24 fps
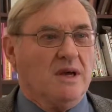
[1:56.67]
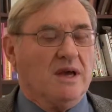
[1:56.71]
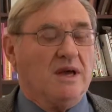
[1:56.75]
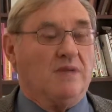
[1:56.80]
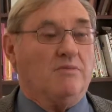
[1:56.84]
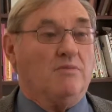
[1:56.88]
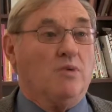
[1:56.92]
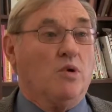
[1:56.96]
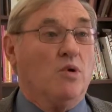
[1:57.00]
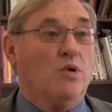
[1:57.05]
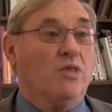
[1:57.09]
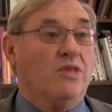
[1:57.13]

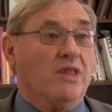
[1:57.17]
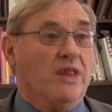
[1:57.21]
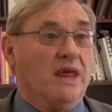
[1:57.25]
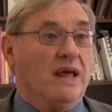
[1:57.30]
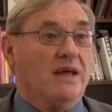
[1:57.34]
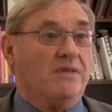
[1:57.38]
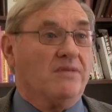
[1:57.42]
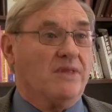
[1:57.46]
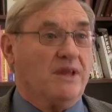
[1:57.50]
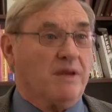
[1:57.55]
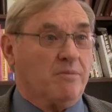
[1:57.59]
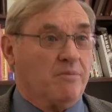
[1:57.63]
and more than
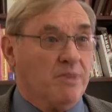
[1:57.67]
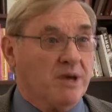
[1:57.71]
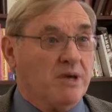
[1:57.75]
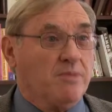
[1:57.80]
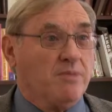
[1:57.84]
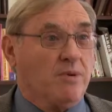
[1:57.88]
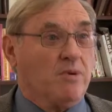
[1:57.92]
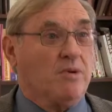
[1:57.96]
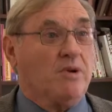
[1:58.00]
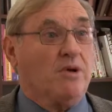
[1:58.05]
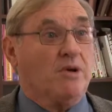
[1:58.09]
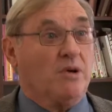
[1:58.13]
that, they're
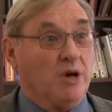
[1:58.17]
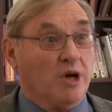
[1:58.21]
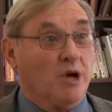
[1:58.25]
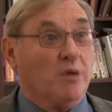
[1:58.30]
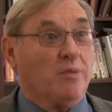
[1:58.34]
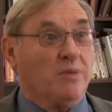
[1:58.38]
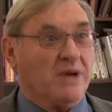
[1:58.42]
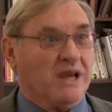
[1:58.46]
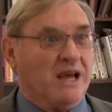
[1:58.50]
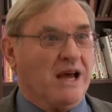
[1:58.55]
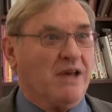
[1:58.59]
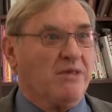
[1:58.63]
people who are
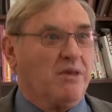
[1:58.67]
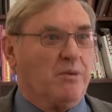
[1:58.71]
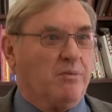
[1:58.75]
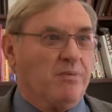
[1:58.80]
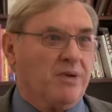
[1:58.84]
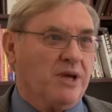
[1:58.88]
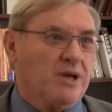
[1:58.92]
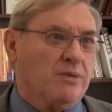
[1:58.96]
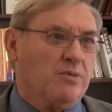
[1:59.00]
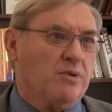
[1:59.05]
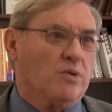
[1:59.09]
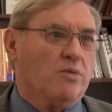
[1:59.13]
helping other
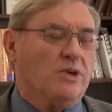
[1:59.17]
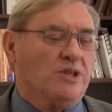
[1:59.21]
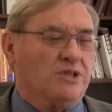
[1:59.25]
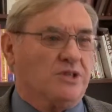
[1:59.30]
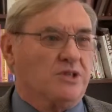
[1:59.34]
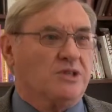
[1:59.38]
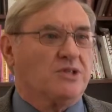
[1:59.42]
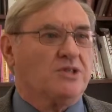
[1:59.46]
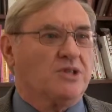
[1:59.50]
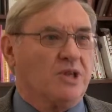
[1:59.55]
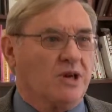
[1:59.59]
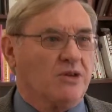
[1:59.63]
people,
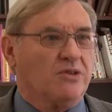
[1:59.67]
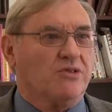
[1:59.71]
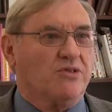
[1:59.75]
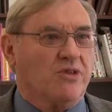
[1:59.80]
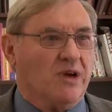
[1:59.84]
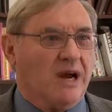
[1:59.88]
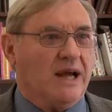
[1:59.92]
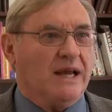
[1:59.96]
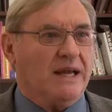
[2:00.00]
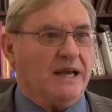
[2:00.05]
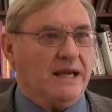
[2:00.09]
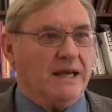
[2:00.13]
which is so
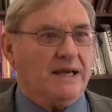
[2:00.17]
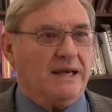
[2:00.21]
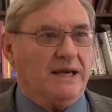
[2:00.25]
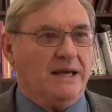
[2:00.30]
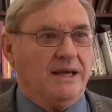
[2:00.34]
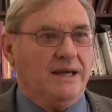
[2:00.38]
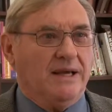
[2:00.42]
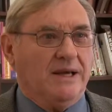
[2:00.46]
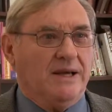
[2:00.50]
draining.